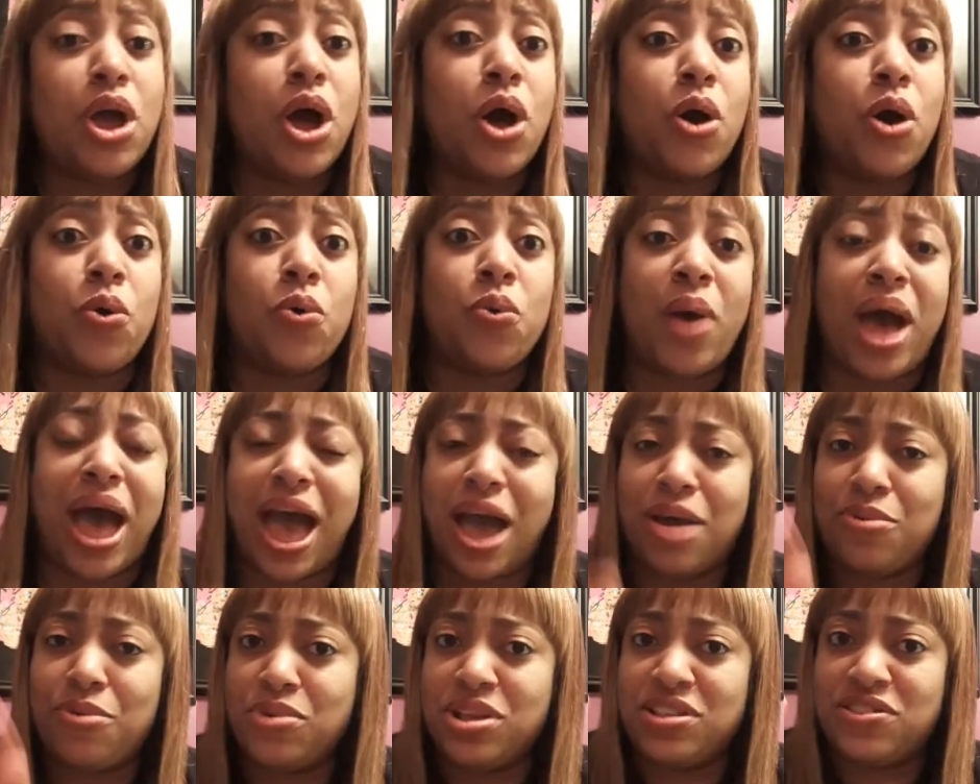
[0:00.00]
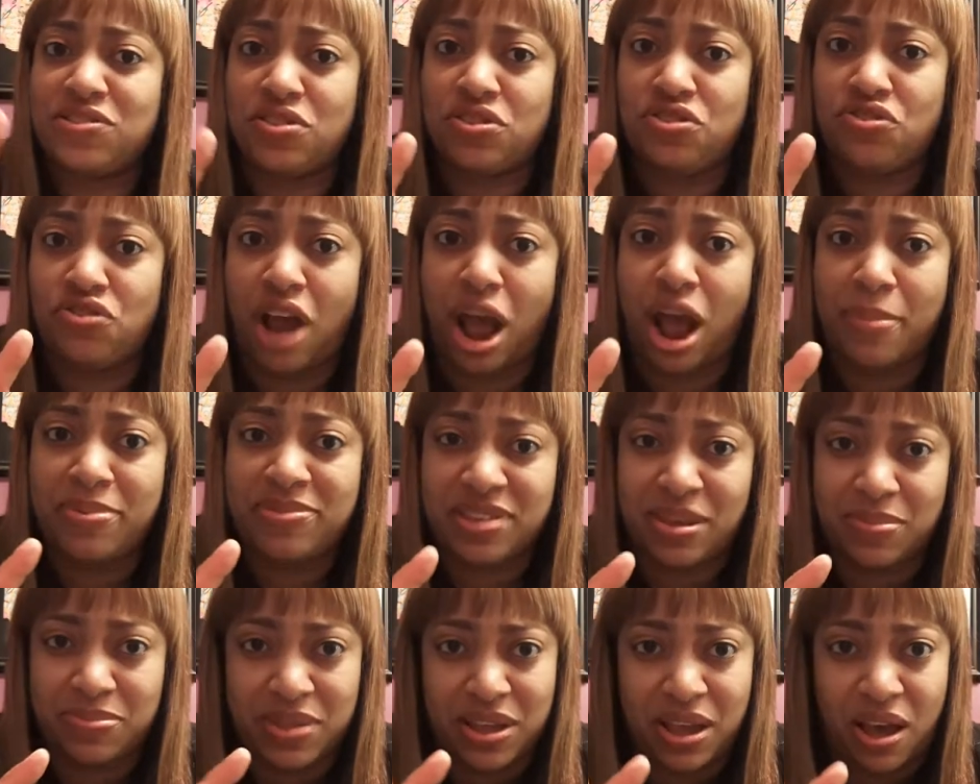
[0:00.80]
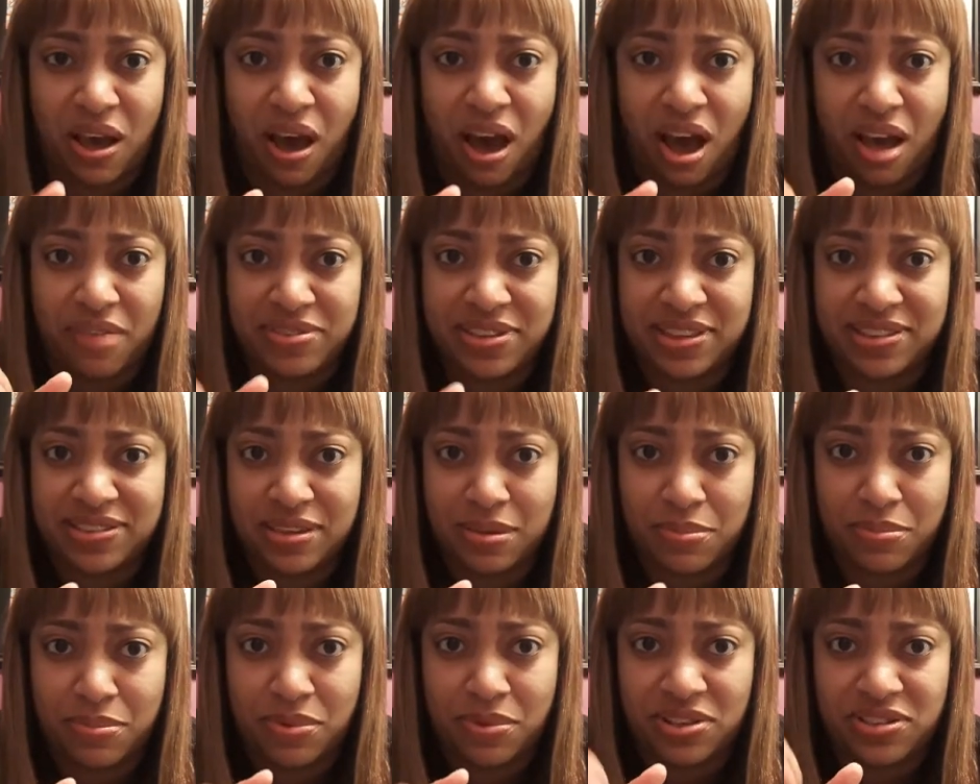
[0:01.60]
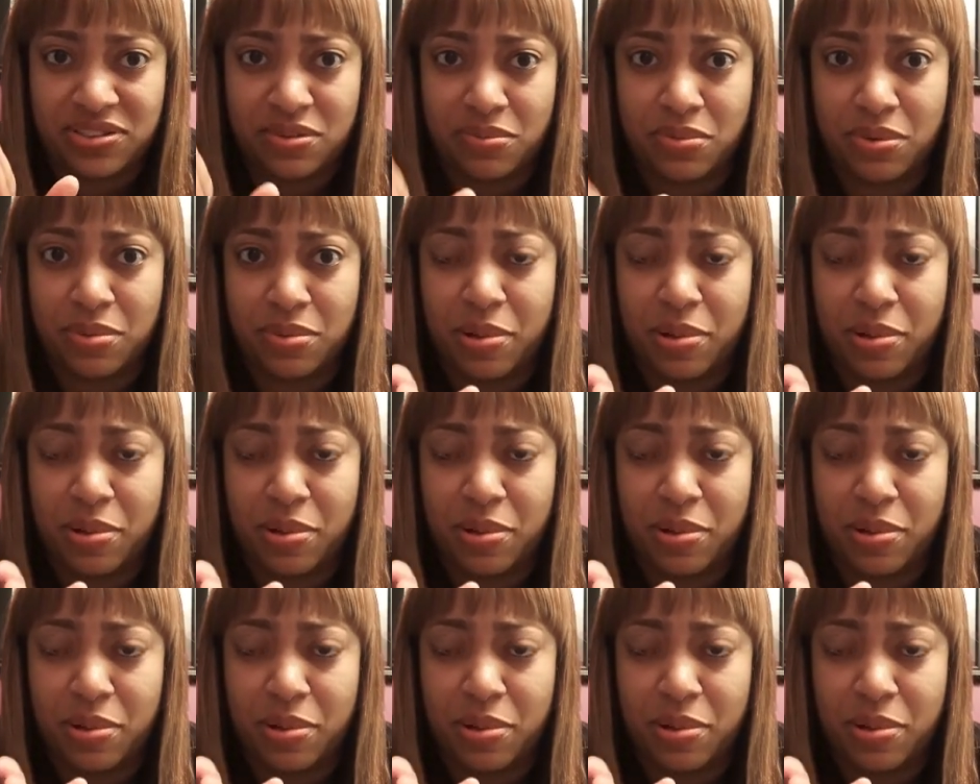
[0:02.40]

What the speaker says: No, I went to drop something off to someone.